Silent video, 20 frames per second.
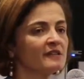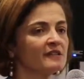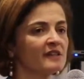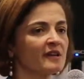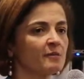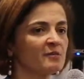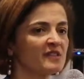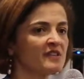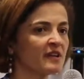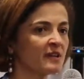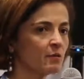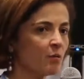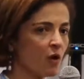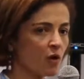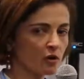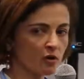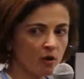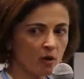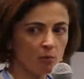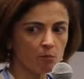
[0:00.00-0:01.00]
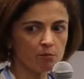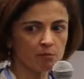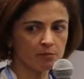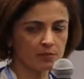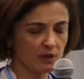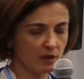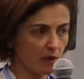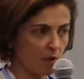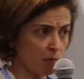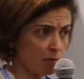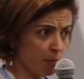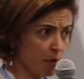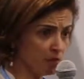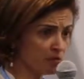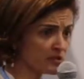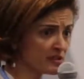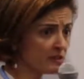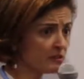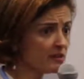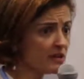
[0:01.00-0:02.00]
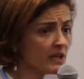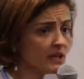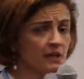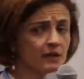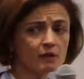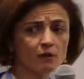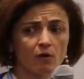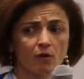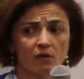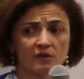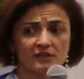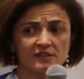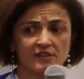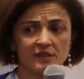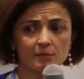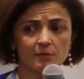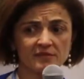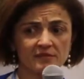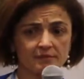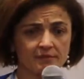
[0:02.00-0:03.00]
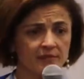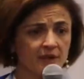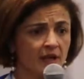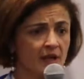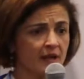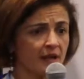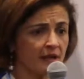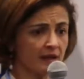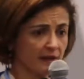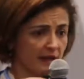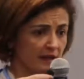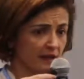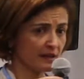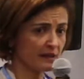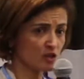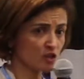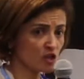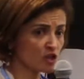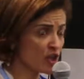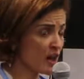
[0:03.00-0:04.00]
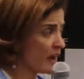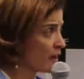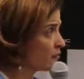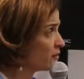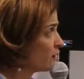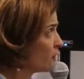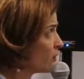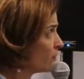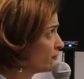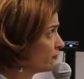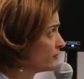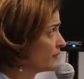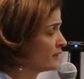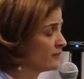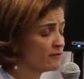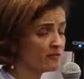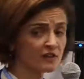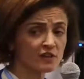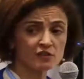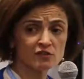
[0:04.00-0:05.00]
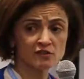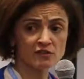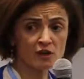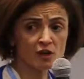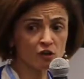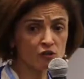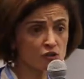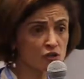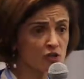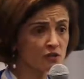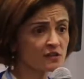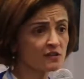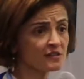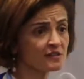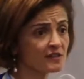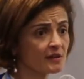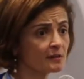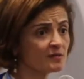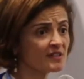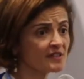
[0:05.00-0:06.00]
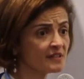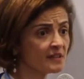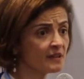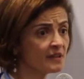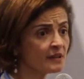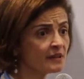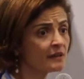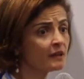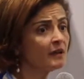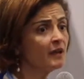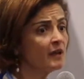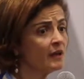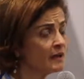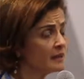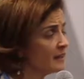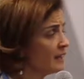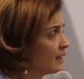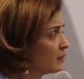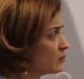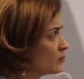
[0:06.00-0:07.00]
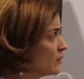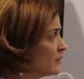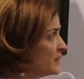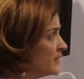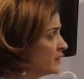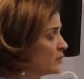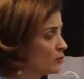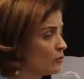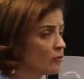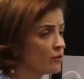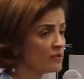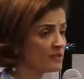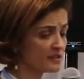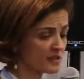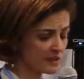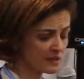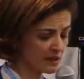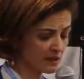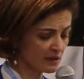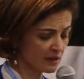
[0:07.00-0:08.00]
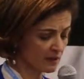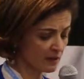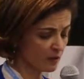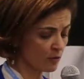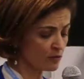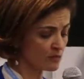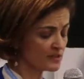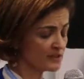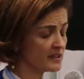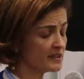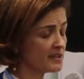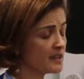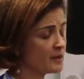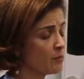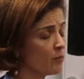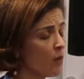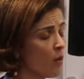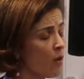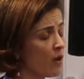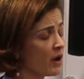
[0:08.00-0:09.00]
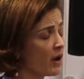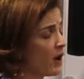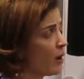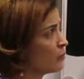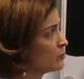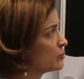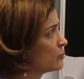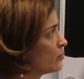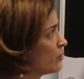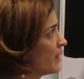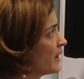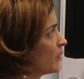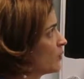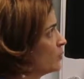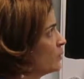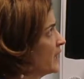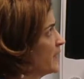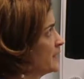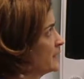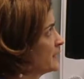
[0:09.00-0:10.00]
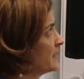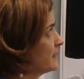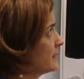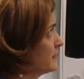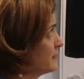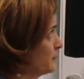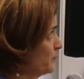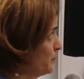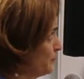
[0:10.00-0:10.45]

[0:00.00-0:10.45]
something more compulsory, or some sharing of infrastructure is something that we need to consider more how to regulate it.